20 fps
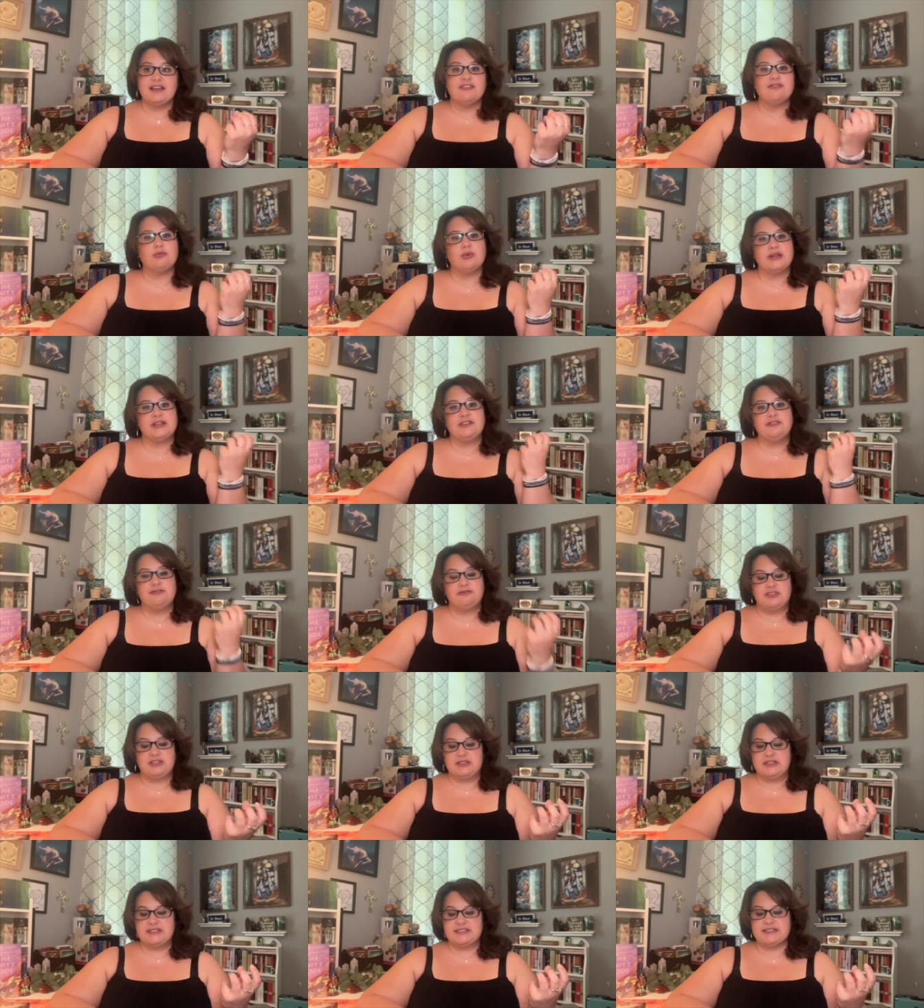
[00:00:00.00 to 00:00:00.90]
of what it
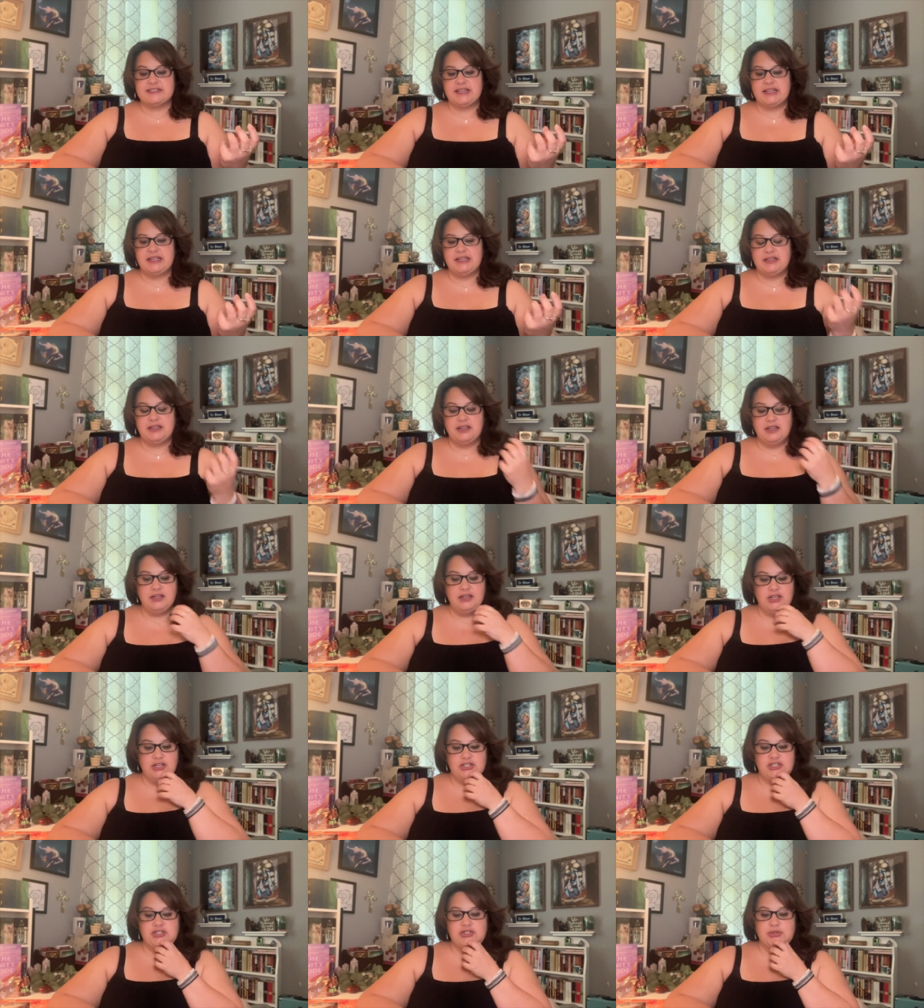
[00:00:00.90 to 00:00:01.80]
feels like
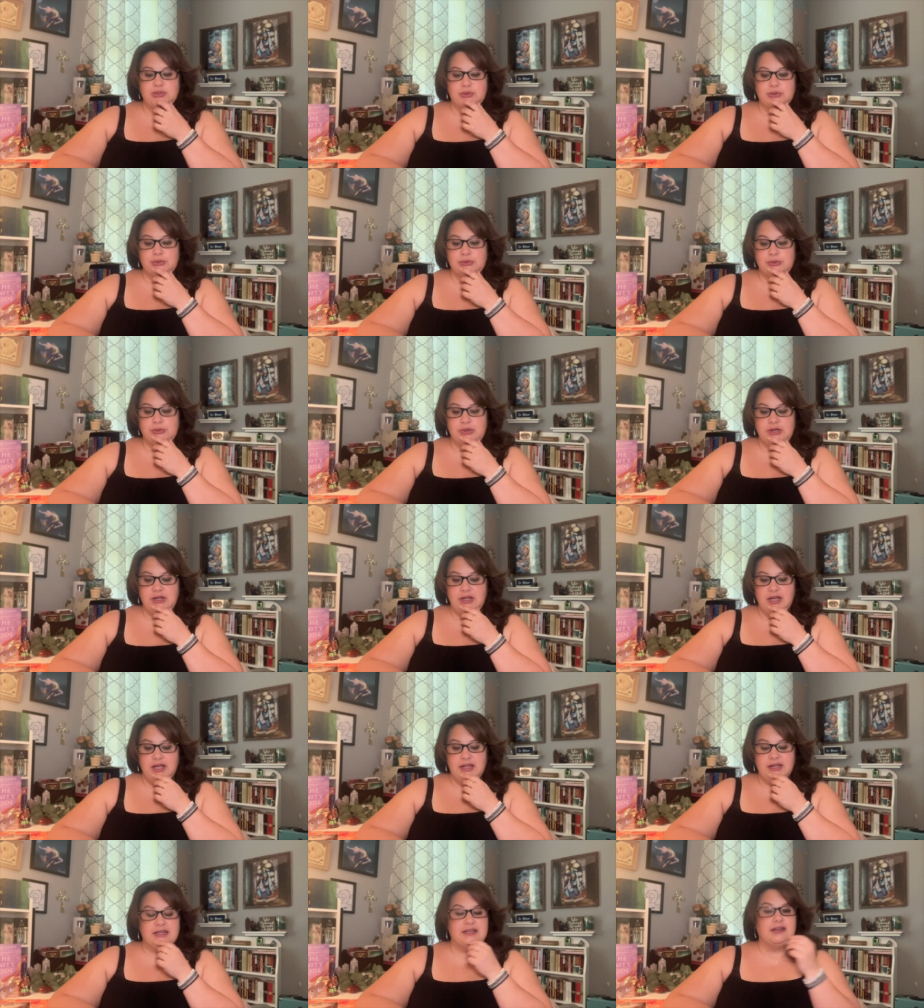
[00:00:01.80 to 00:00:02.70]
to
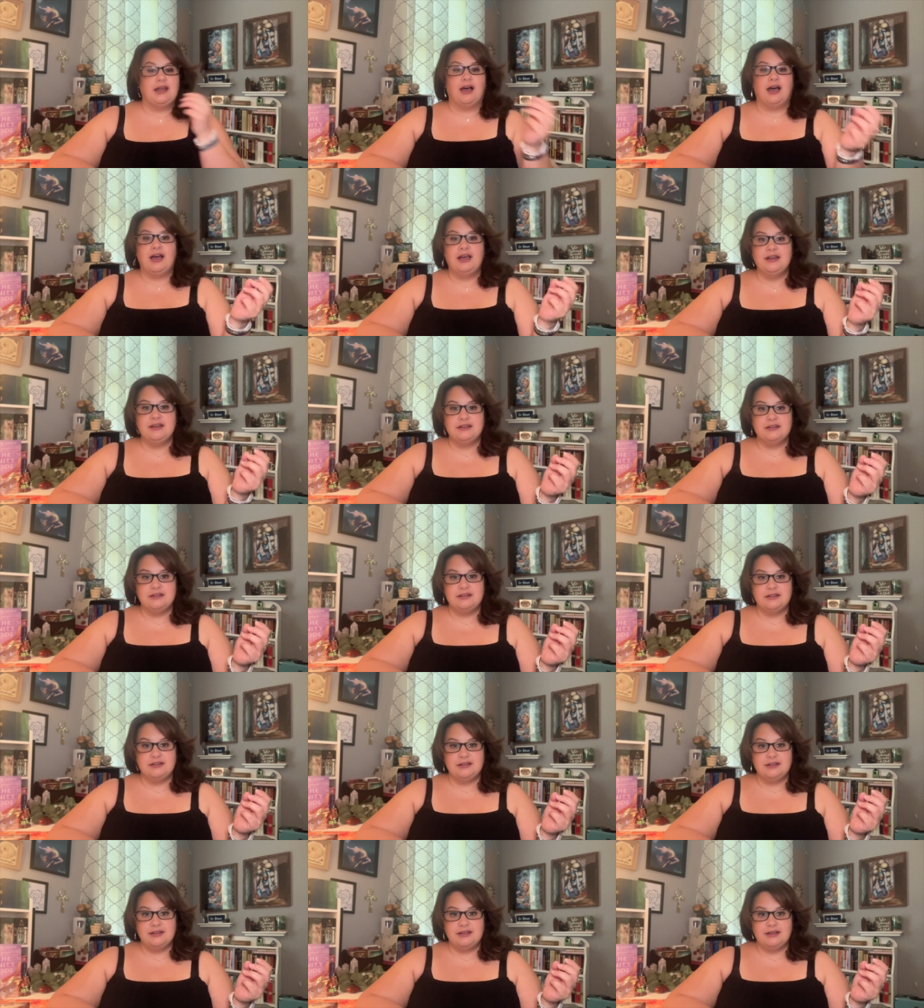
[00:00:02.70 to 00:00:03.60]
not
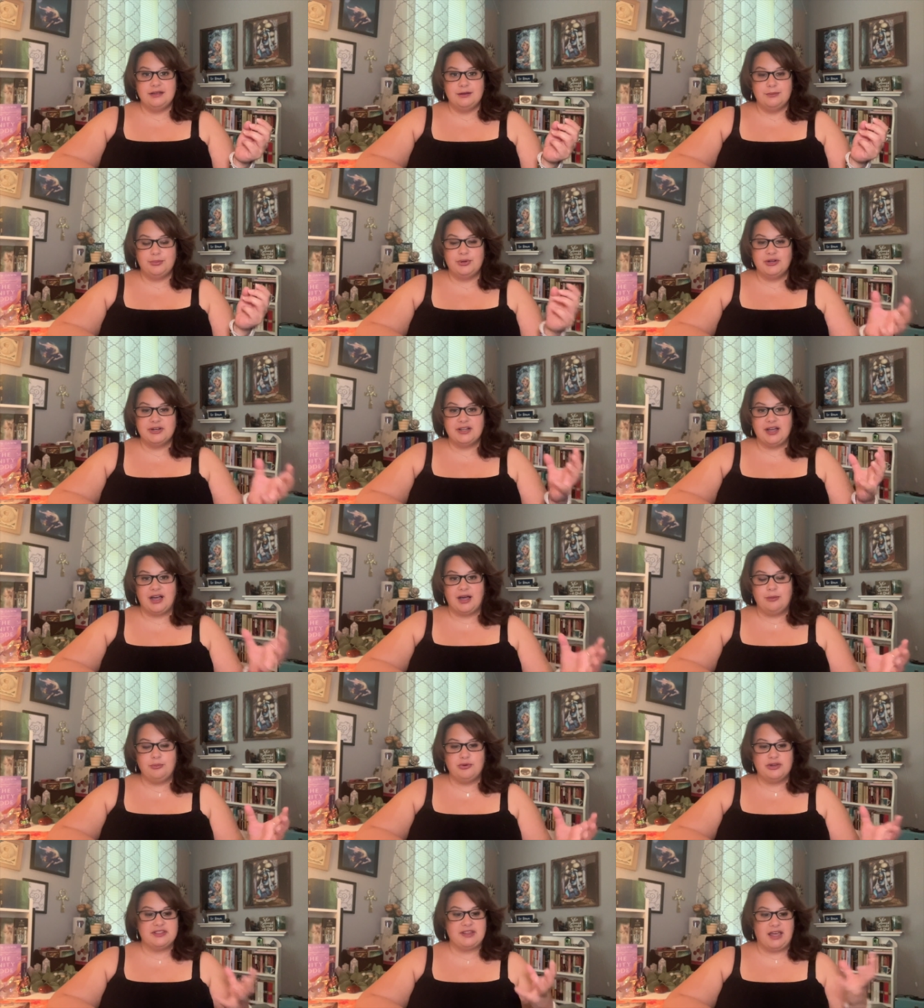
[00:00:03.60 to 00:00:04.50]
put
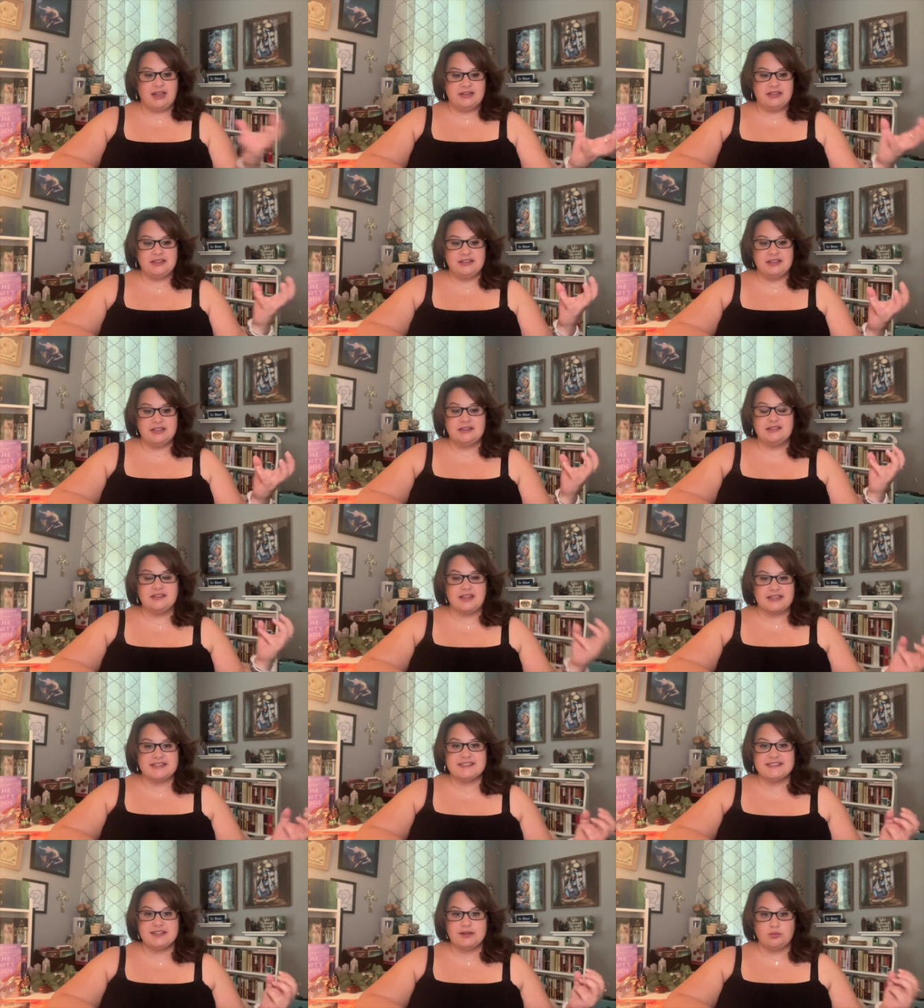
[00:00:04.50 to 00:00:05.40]
up with anything
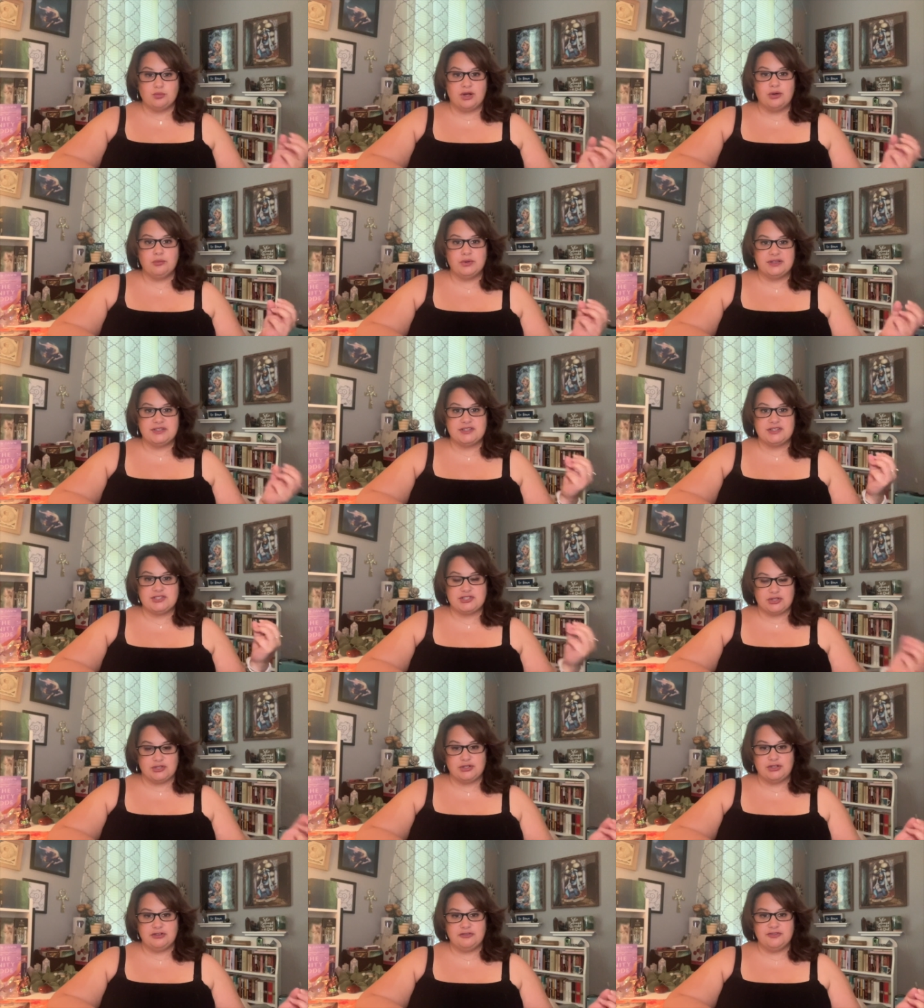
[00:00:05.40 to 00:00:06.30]
less than what we
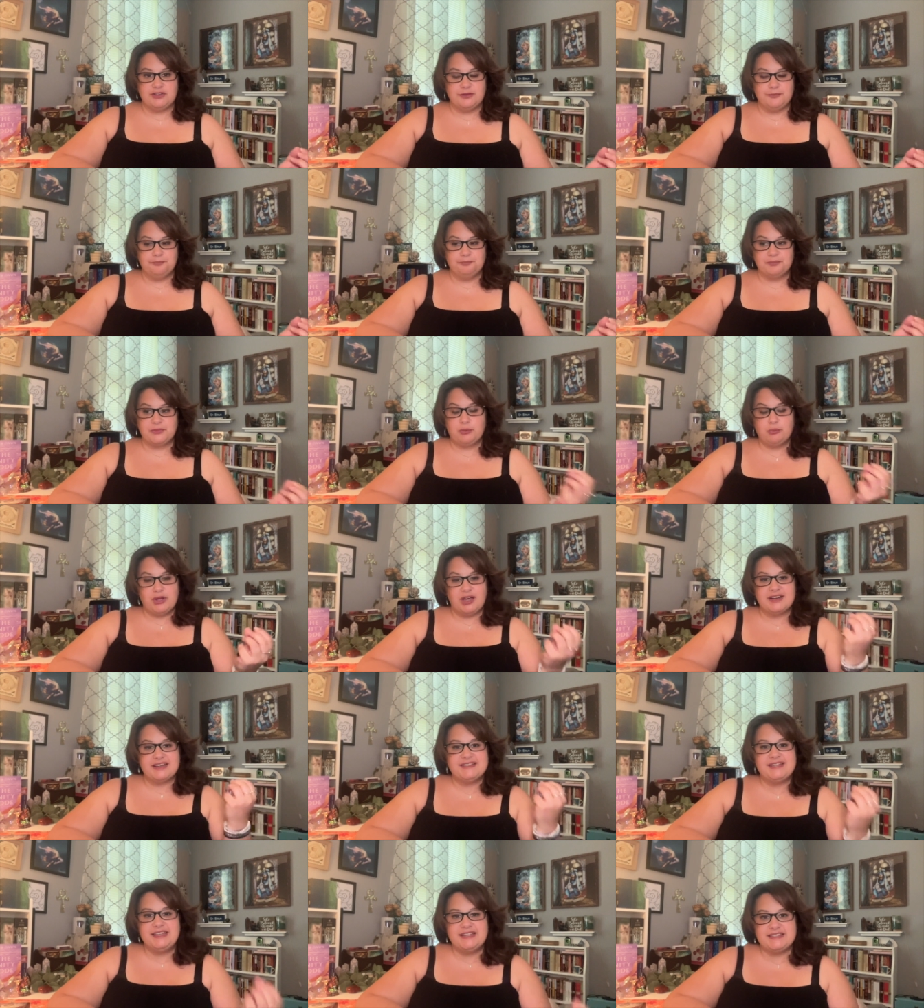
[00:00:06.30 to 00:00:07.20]
deserved. We got
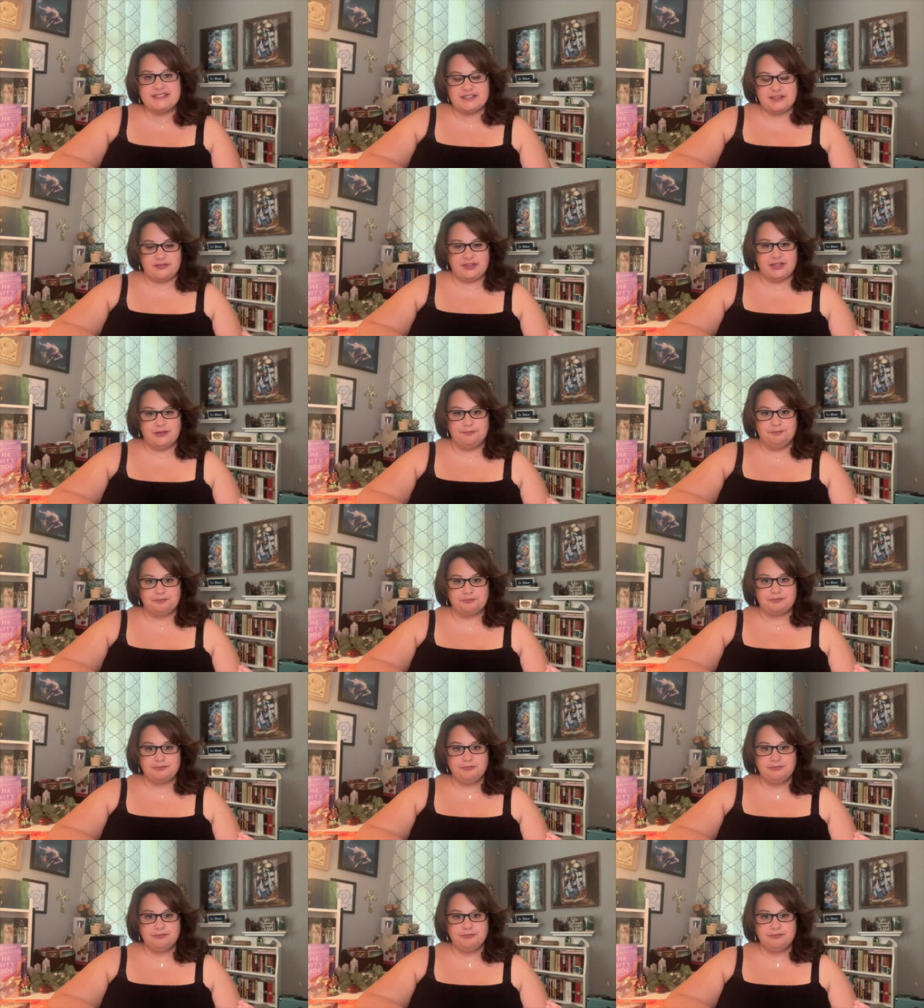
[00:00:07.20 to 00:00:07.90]
a taste of it.